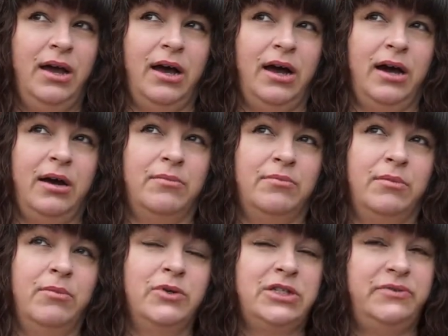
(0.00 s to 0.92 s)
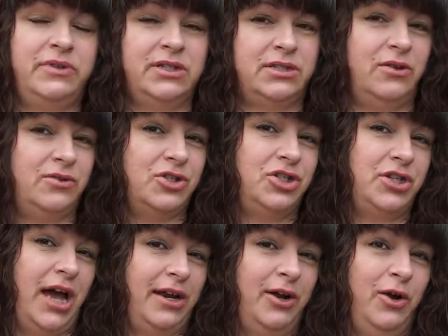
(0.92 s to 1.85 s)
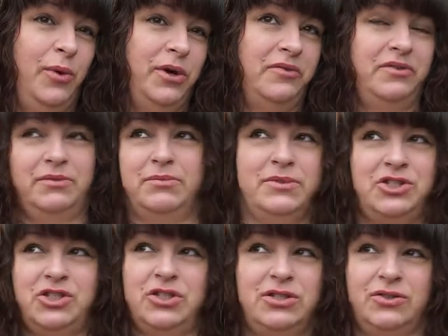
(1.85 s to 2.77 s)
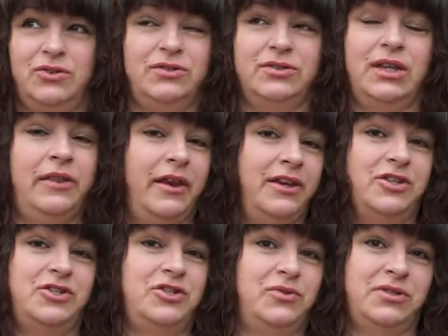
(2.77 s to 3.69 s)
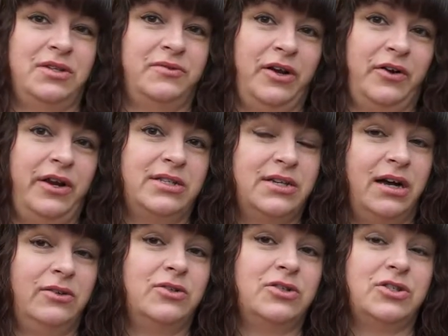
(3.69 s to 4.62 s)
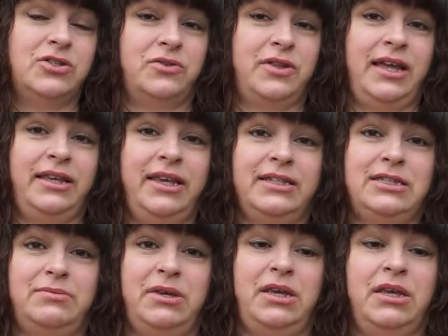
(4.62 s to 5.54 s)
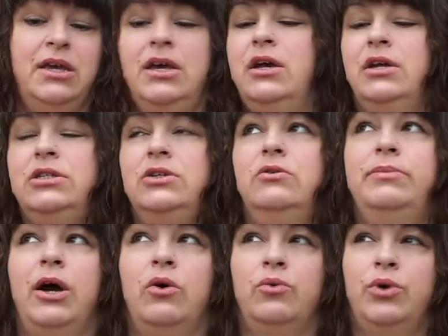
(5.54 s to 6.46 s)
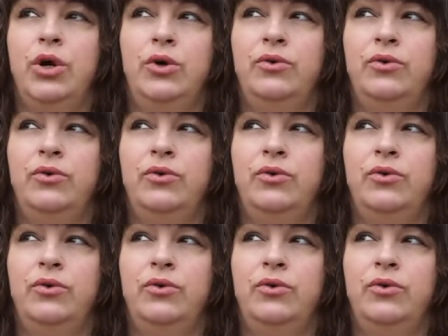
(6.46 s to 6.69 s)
Most of it is Sultan Shadow. One of them is just Sultan. And then I just use the various colors. And so that gets me to about row